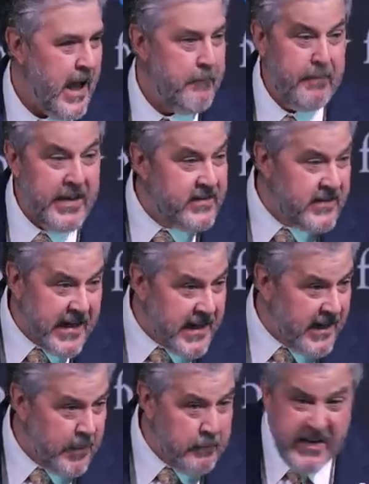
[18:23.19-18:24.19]
A
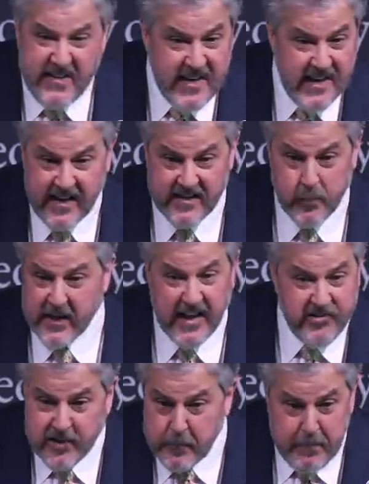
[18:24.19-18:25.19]
busy, busyness,
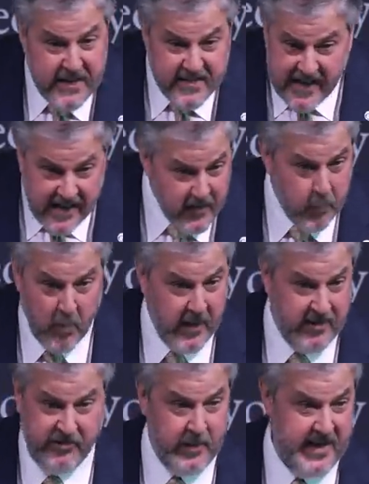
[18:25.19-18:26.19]
religious busyness won't
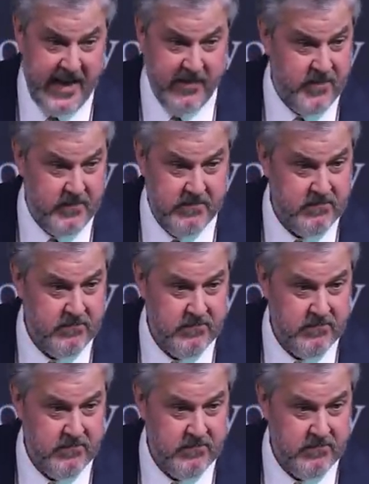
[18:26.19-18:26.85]
get you into heaven.